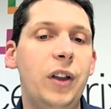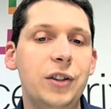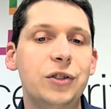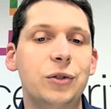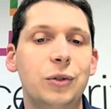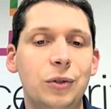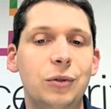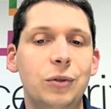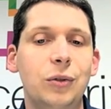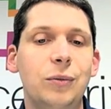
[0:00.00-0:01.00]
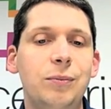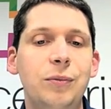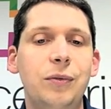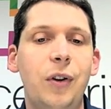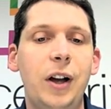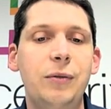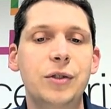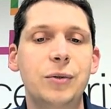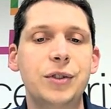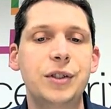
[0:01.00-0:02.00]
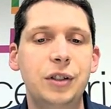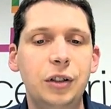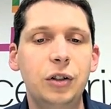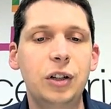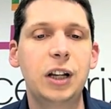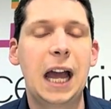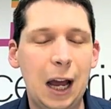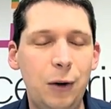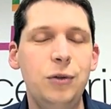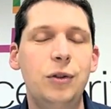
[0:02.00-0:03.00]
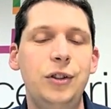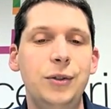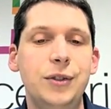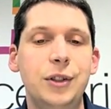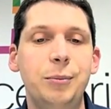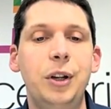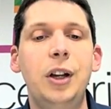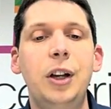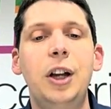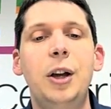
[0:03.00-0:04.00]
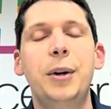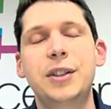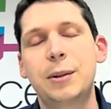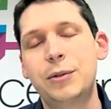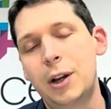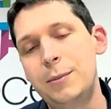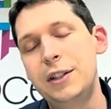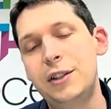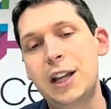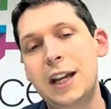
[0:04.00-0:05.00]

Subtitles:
with us or find resources and look at how you can use them, because sometimes it's a